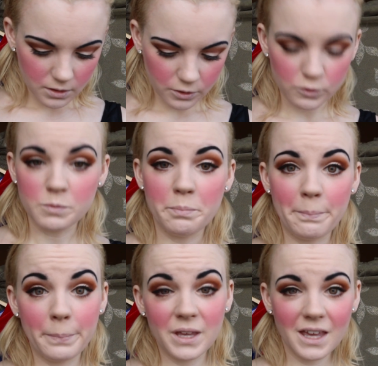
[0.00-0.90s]
those
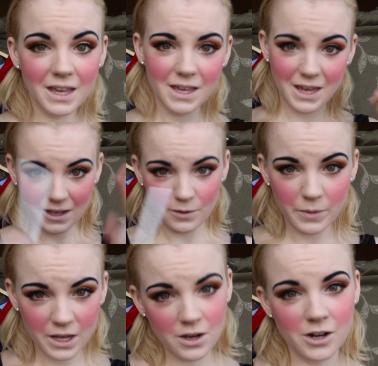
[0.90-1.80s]
big
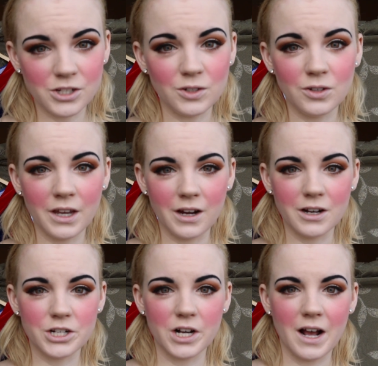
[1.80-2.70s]
anime cartoon
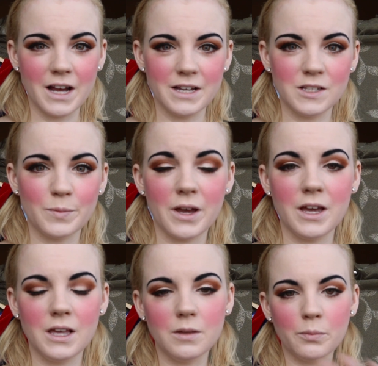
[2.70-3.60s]
character eyes
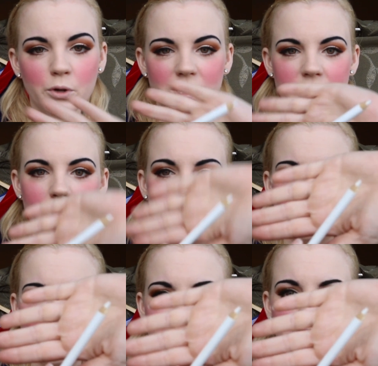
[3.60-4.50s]
by putting some
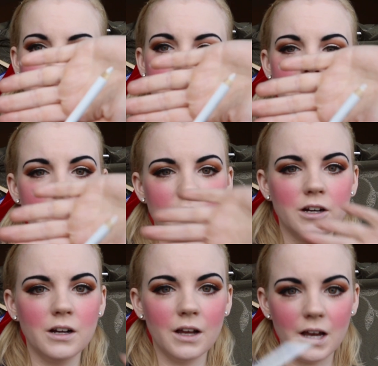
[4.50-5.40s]
white
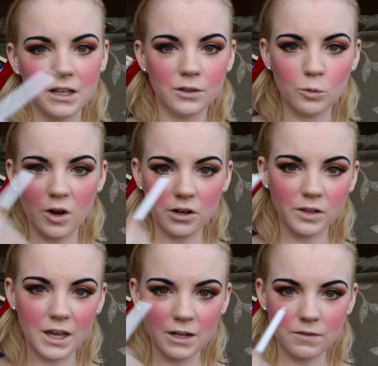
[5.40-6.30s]
liner on the
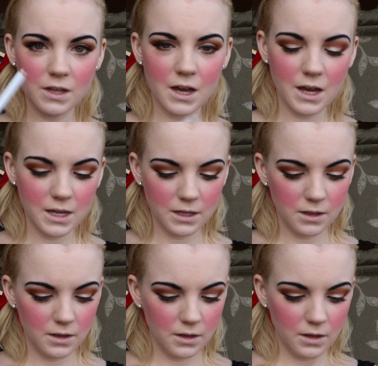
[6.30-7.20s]
waterline of the eye.
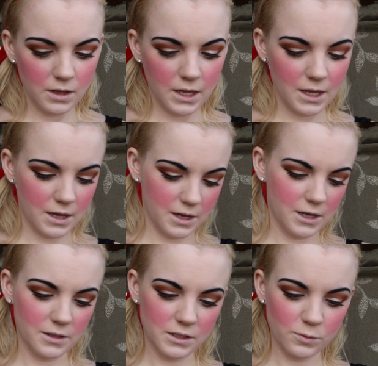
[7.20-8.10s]

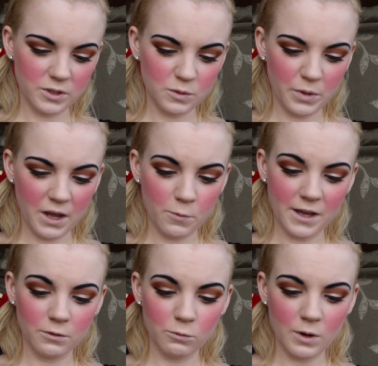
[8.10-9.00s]
This one's by
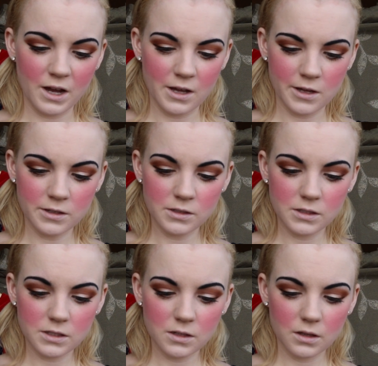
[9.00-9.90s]
Wet n
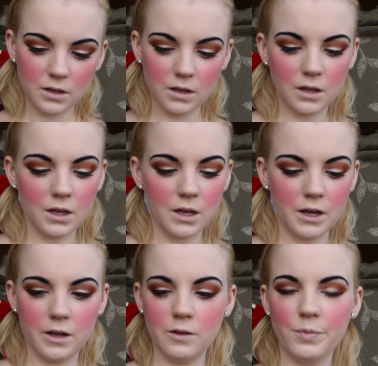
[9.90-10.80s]
Wild.
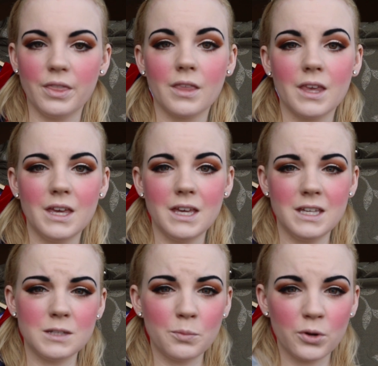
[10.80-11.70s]

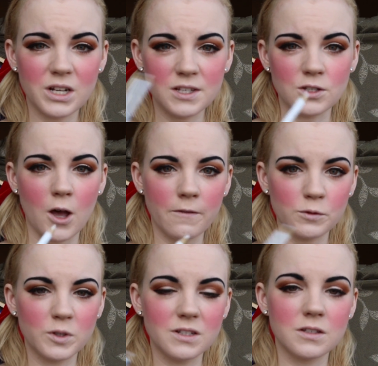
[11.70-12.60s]
It's a pretty
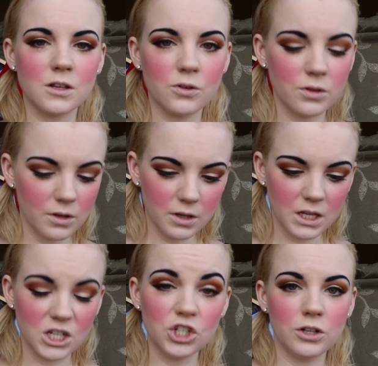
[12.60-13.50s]
soft one, so
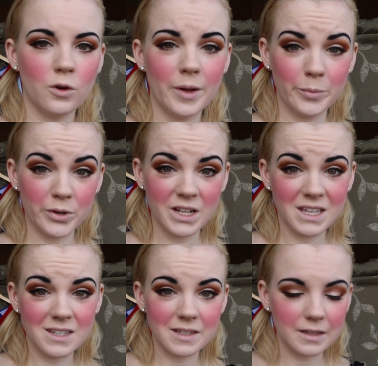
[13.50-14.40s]
it should go on pretty
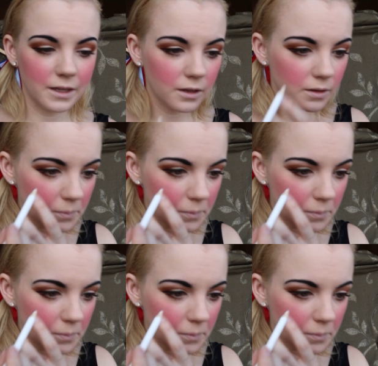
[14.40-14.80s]
easily.